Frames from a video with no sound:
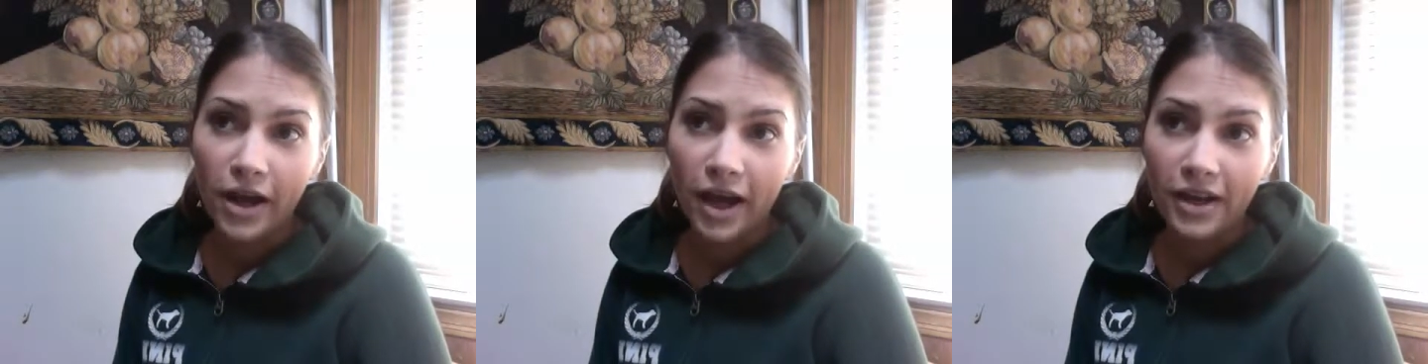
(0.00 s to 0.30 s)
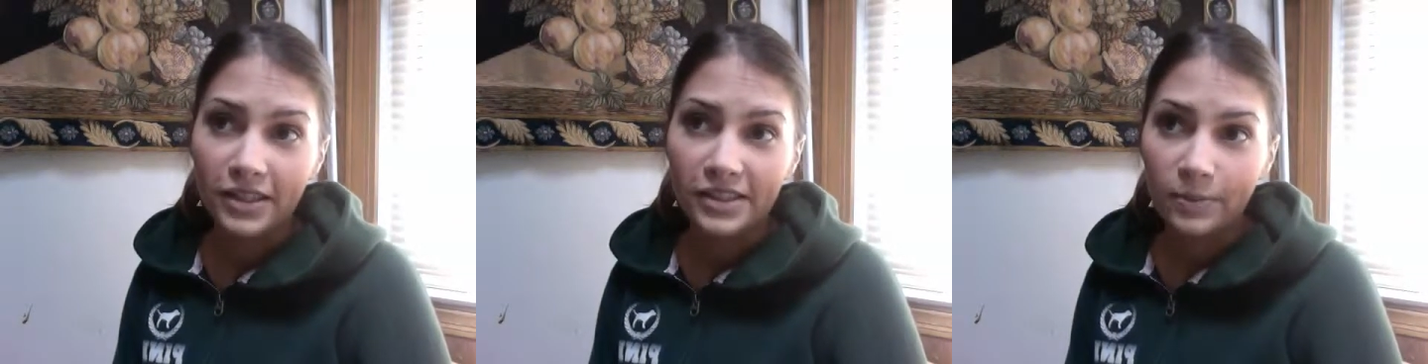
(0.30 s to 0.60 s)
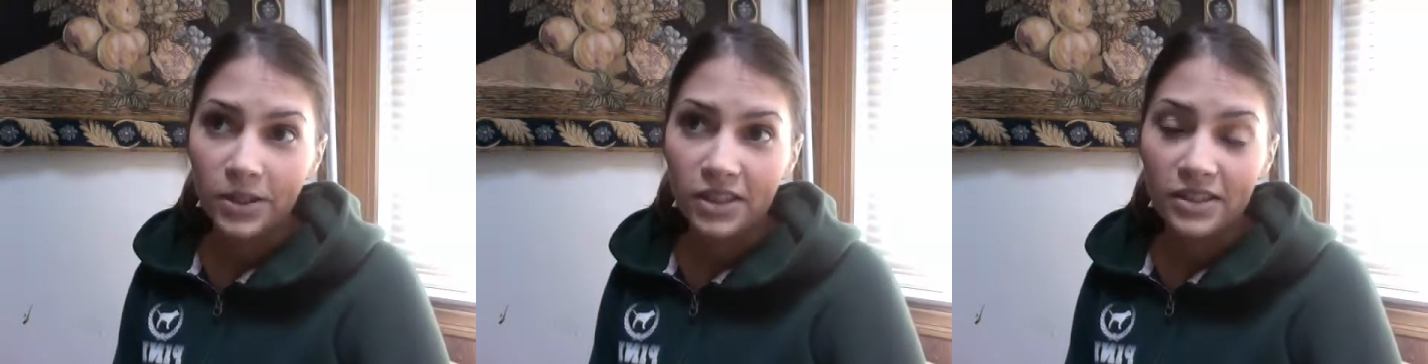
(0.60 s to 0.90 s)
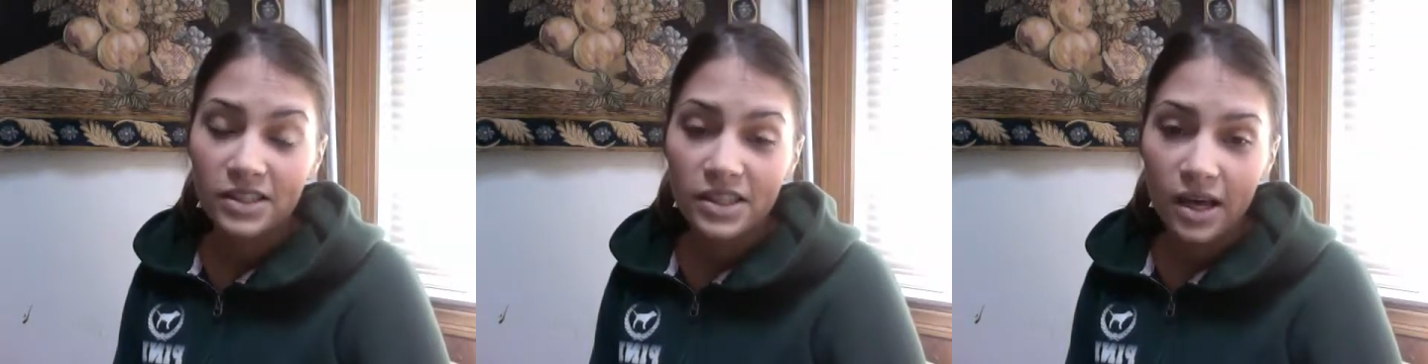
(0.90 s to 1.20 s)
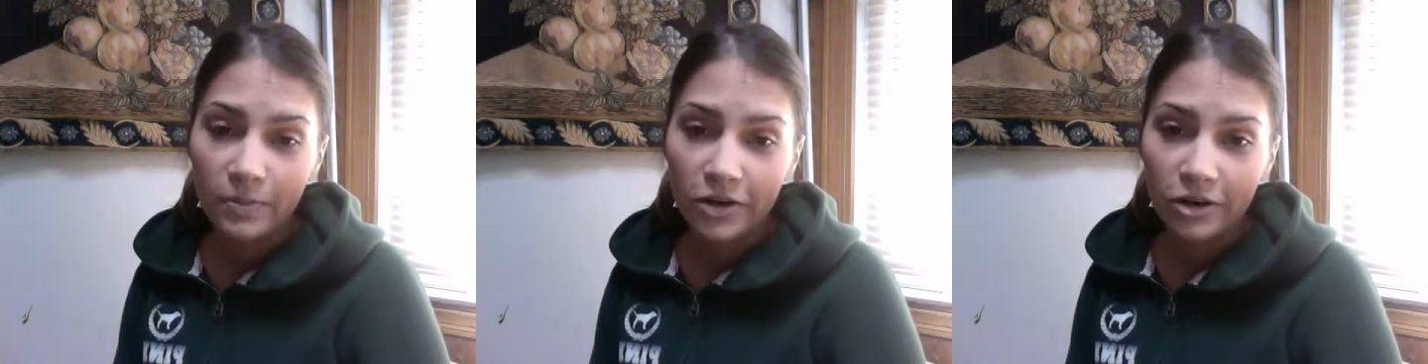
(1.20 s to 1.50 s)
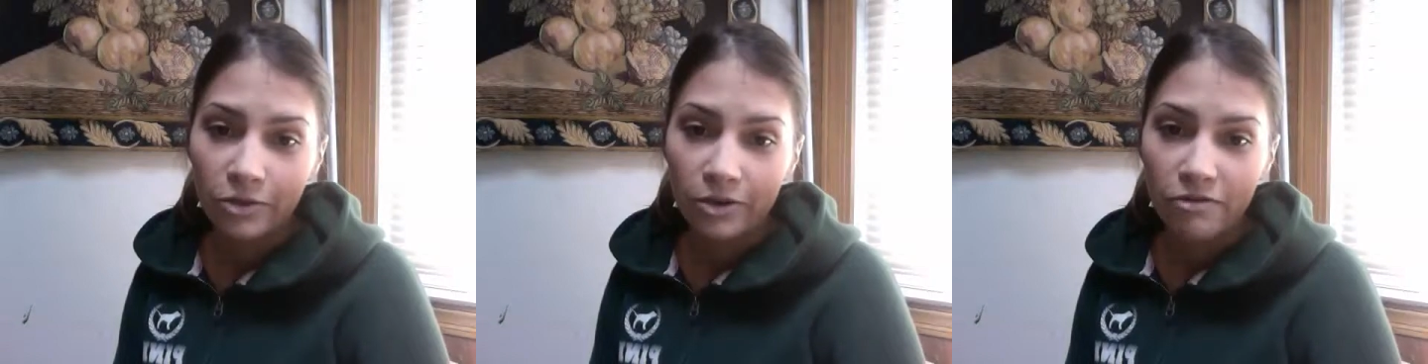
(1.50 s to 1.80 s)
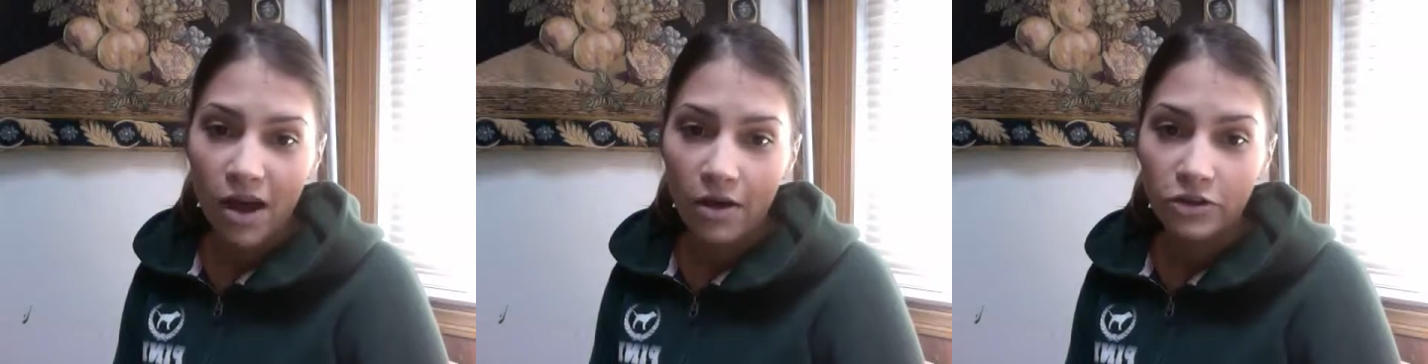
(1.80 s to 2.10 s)
I got accepted in December. We
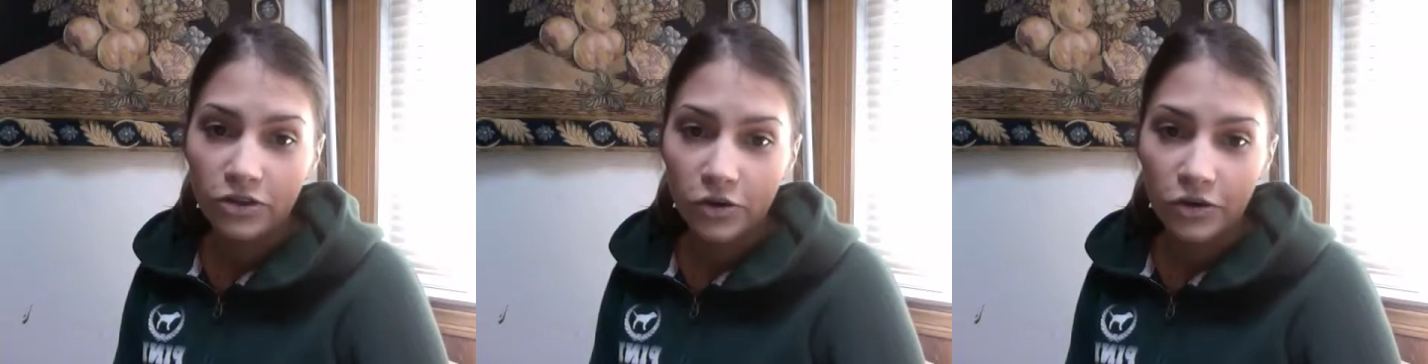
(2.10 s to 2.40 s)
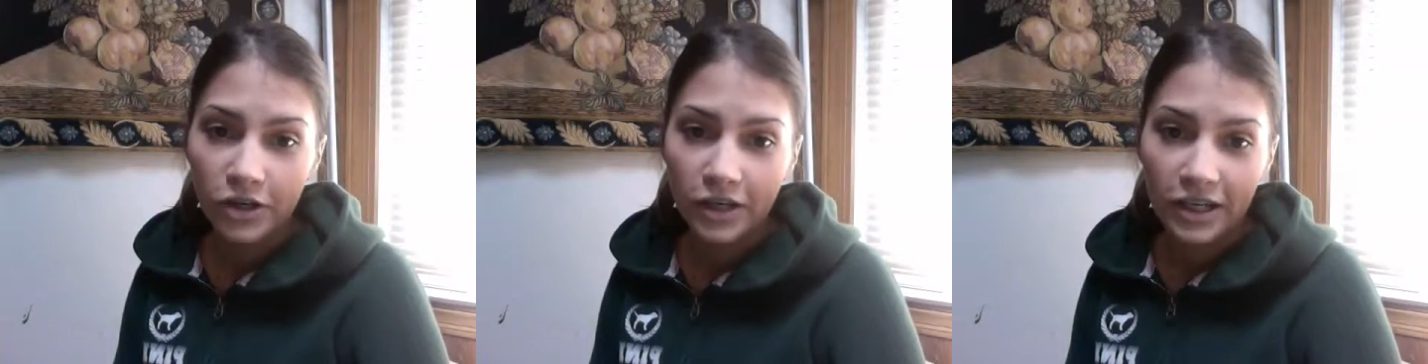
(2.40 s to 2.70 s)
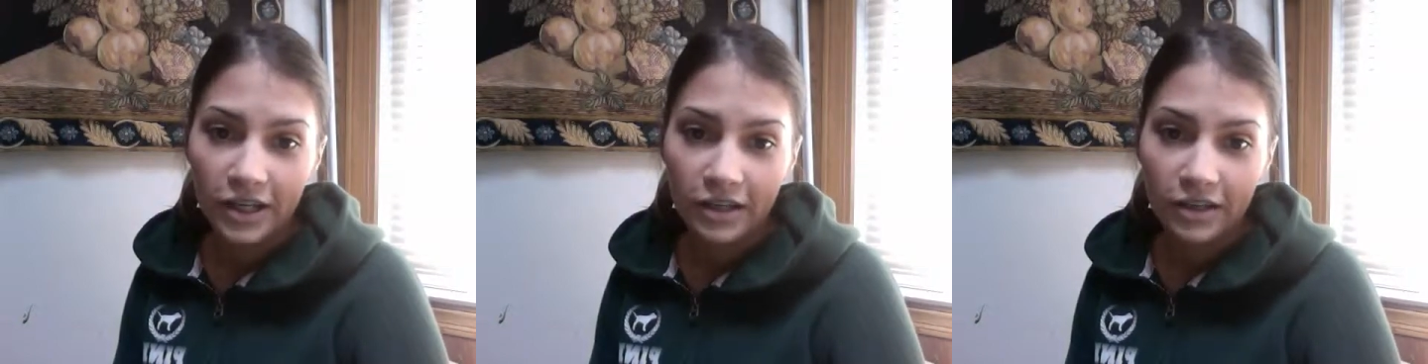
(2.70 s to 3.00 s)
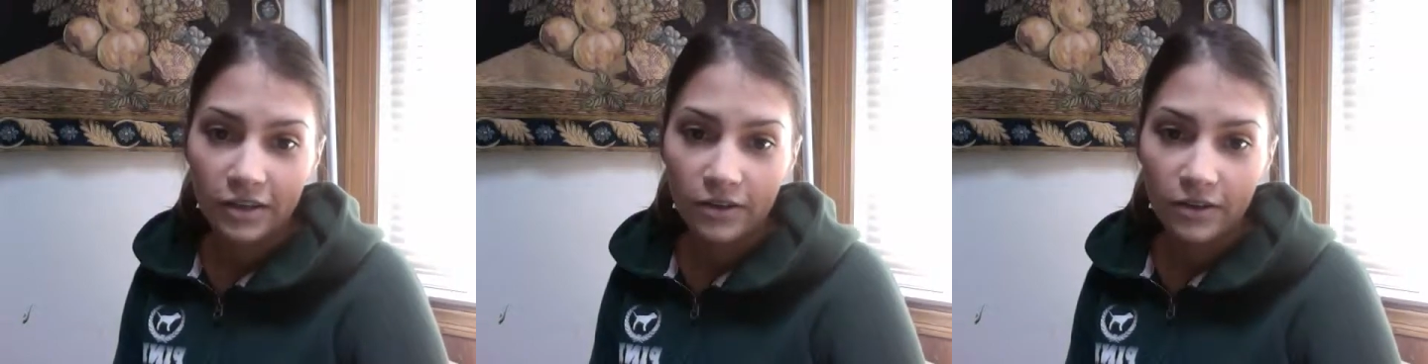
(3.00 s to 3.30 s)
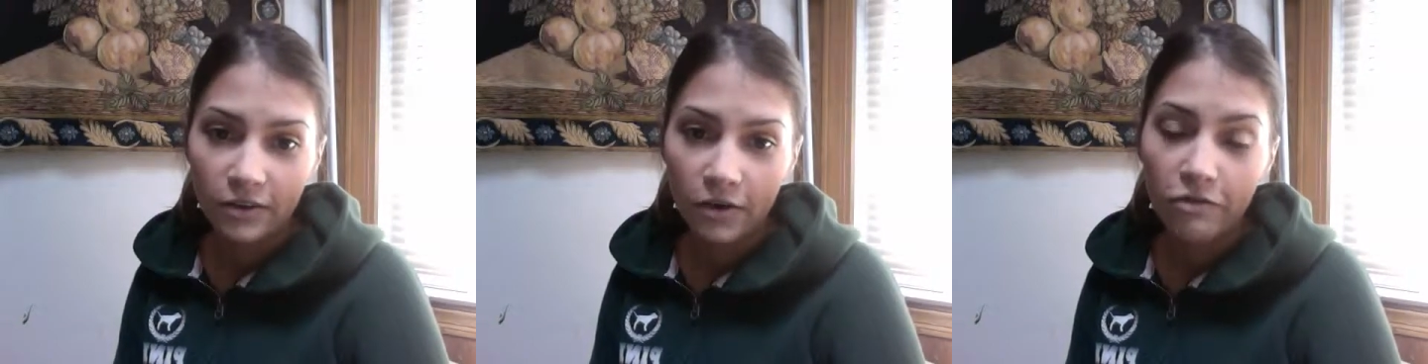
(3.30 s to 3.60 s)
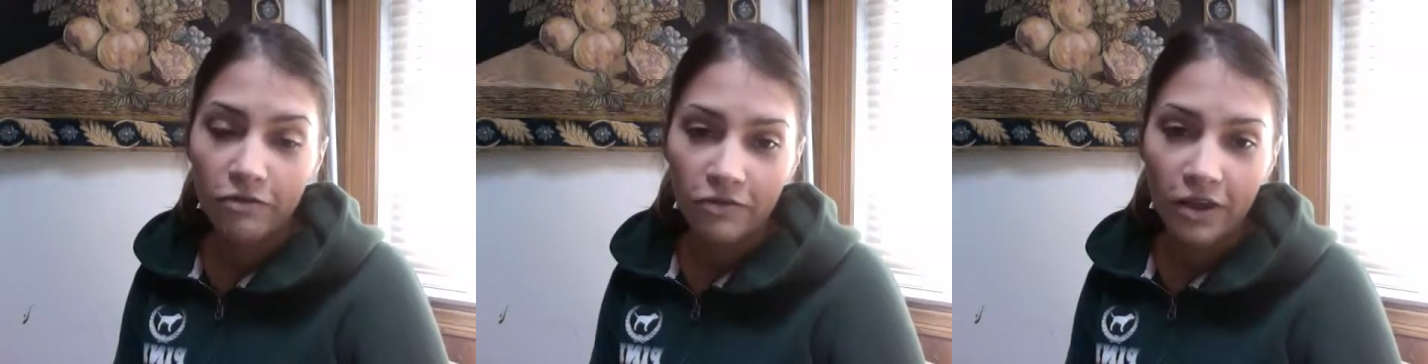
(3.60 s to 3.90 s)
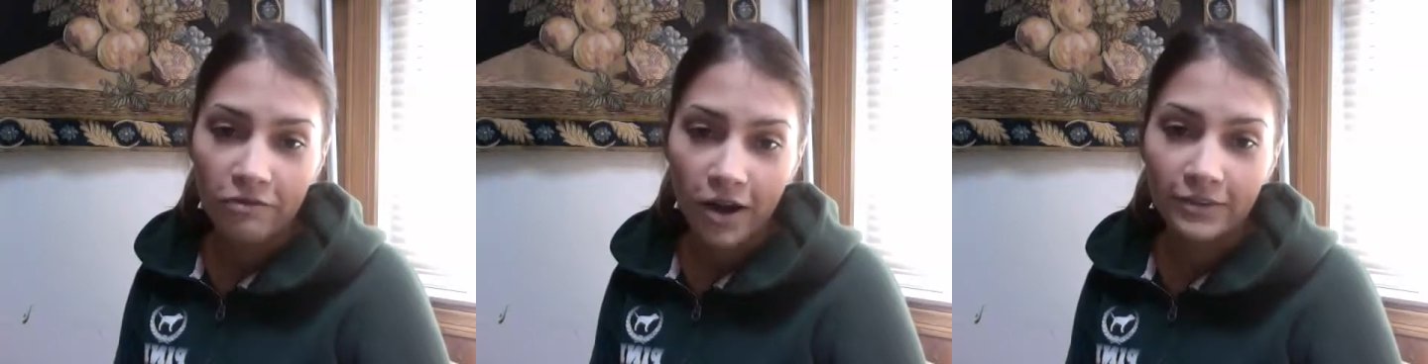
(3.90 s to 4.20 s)
found the donor
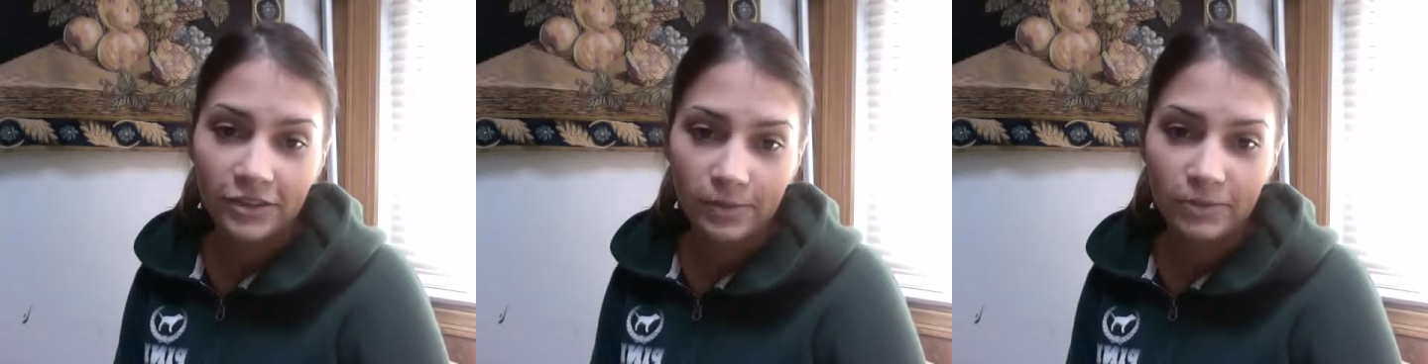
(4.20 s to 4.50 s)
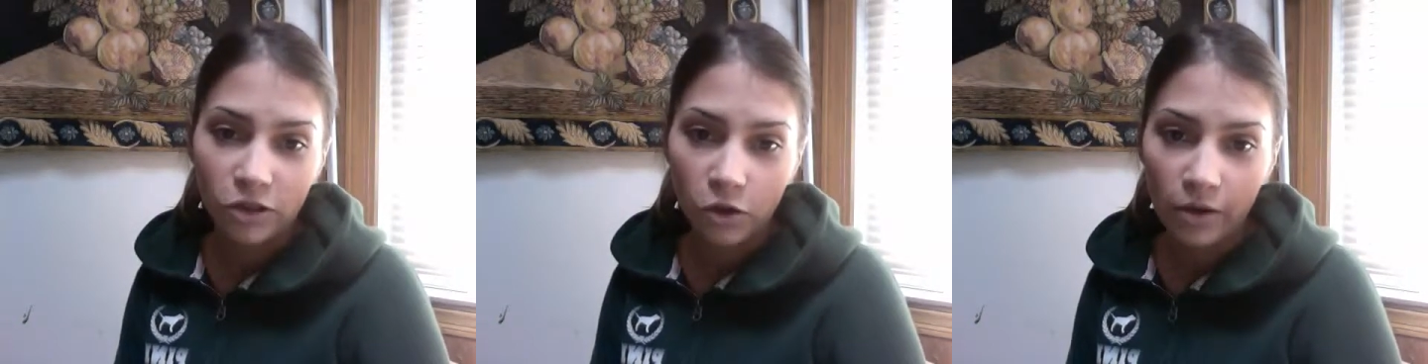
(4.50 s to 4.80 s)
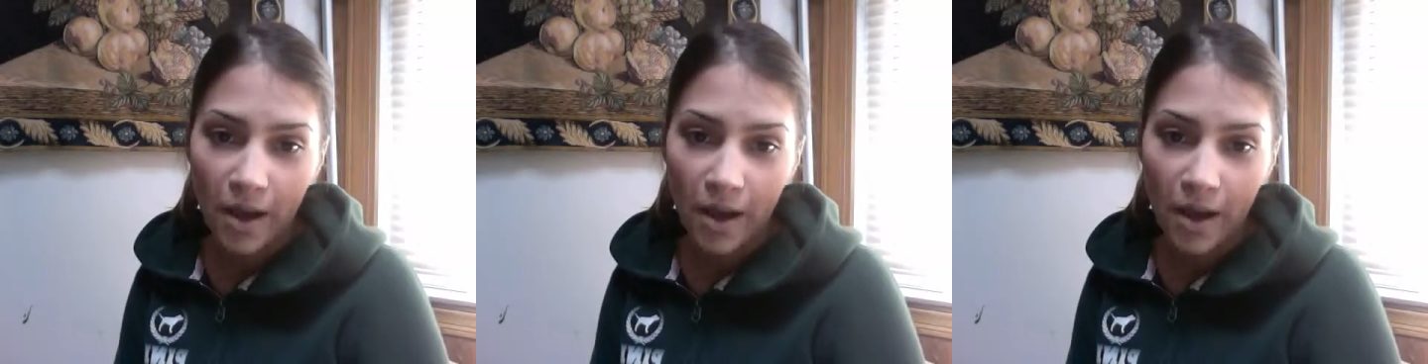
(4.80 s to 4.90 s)
they found some donor